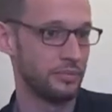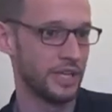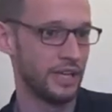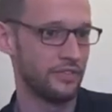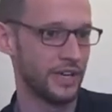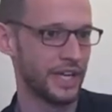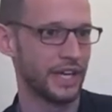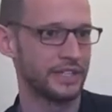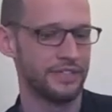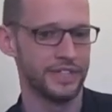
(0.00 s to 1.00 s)
delivery and
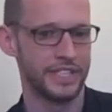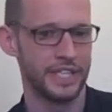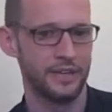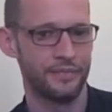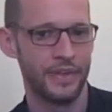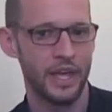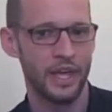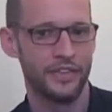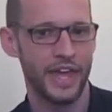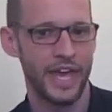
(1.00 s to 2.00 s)
activity,
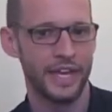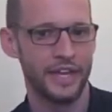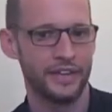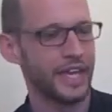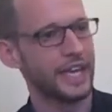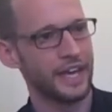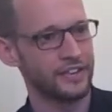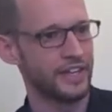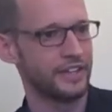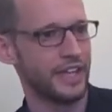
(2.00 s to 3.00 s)
then they can
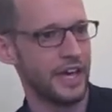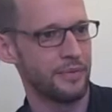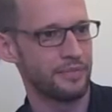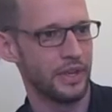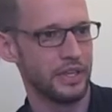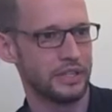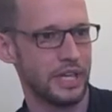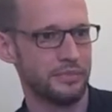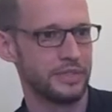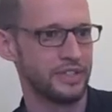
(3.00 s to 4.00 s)
access that at a
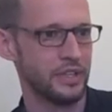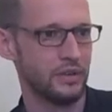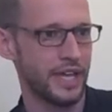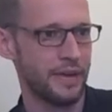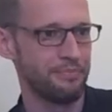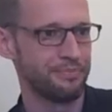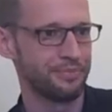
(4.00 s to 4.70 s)
time to suit them.